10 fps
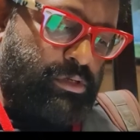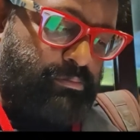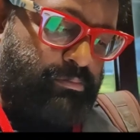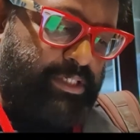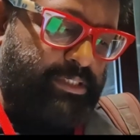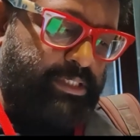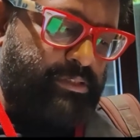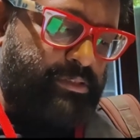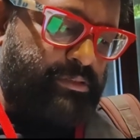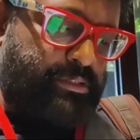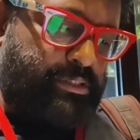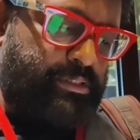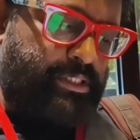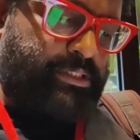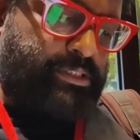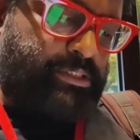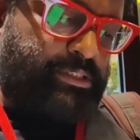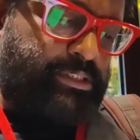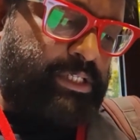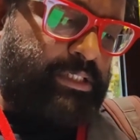The next
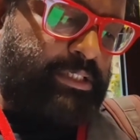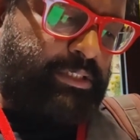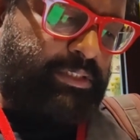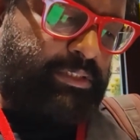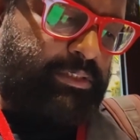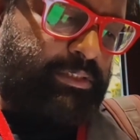session starts at